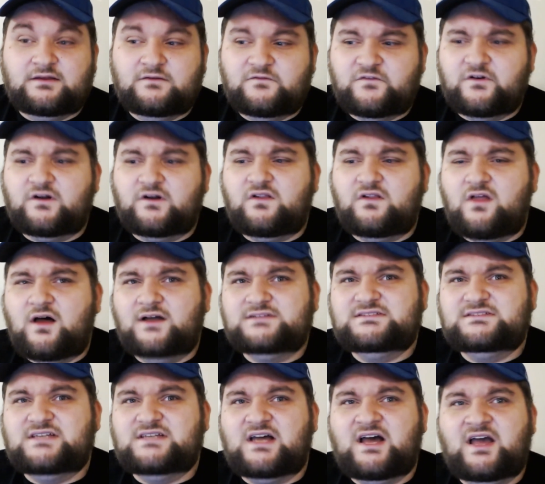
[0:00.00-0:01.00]
For a long
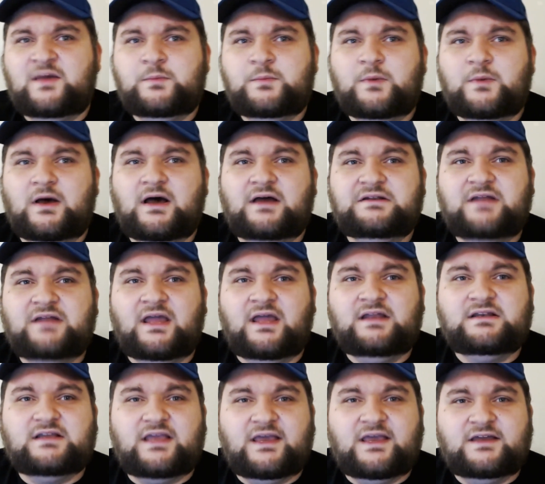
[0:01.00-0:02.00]
time, Knight
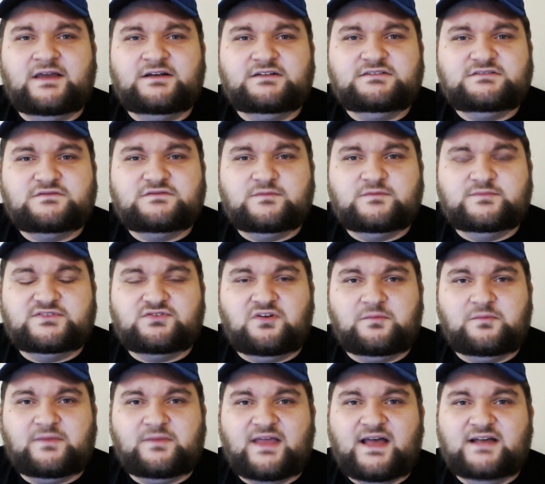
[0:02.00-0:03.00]
and Canners from
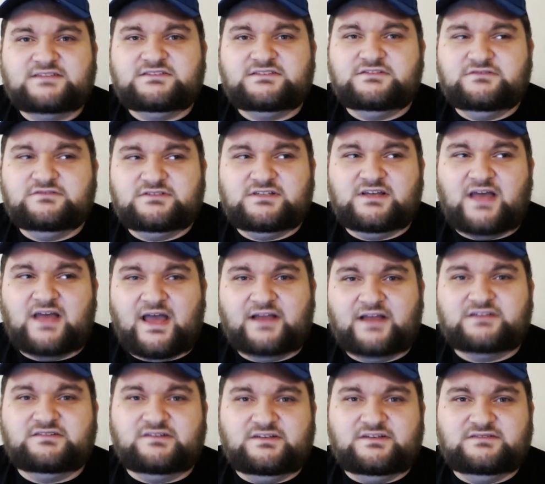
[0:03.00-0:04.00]
Stormcast used to
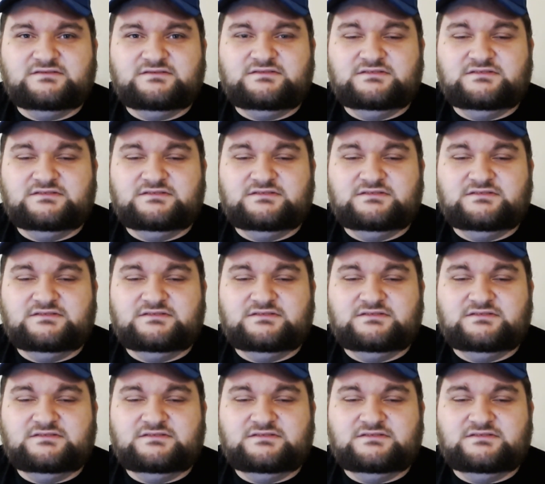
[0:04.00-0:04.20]
actually